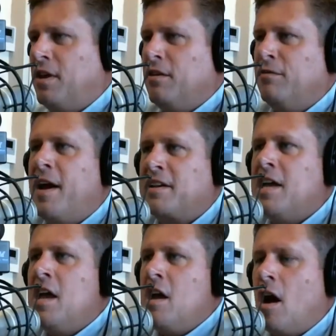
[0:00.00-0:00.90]
In fact,
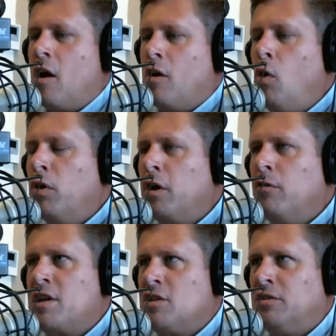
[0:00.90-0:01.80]
our whole
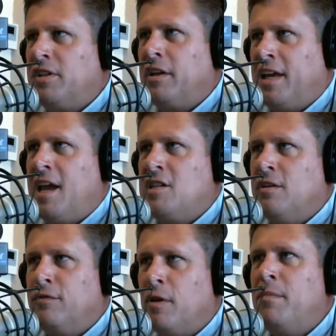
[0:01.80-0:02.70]
congressional
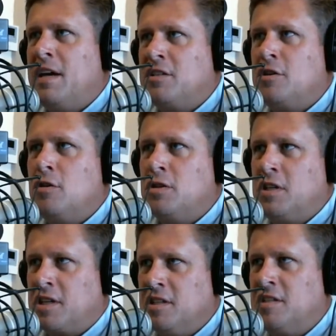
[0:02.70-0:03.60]
delegation from
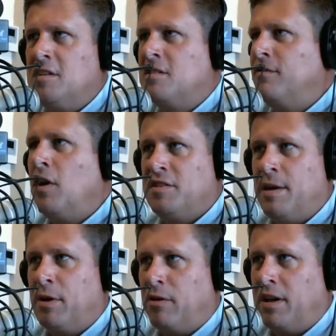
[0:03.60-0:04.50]
Massachusetts consists of all
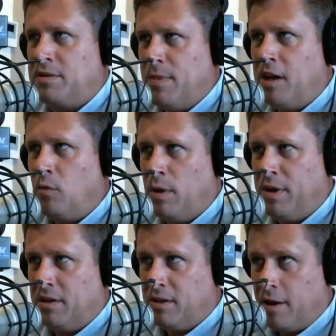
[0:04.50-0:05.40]
Democrats, men and
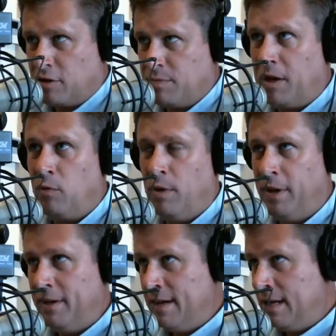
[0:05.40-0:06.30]
women, congressmen and
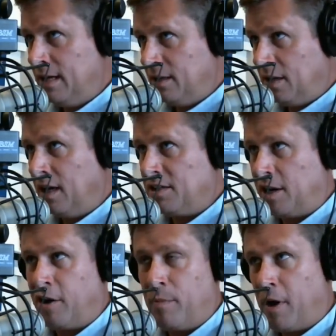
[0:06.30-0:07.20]
women,
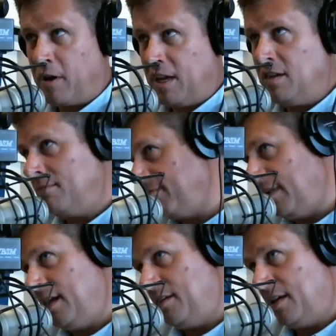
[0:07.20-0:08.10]
Senator Markey
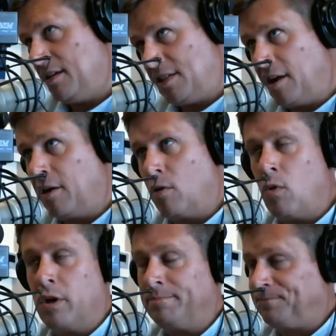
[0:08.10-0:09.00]
and Senator
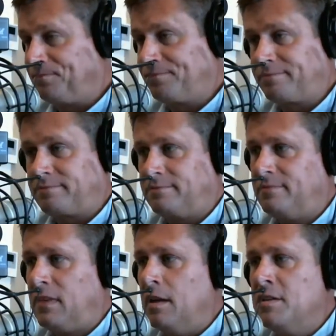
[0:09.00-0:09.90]
Warren.
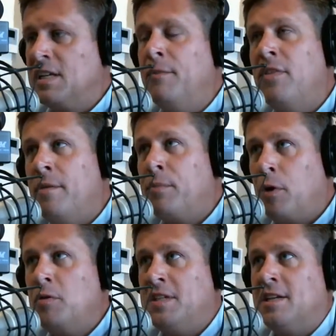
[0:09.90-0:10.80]
Some of them
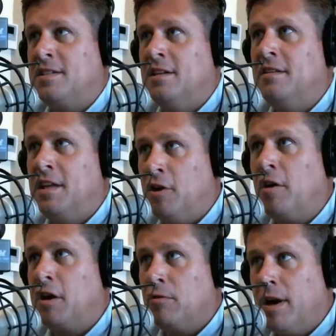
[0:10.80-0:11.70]
protested the
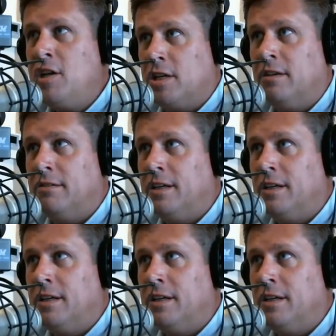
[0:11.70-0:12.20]
inauguration.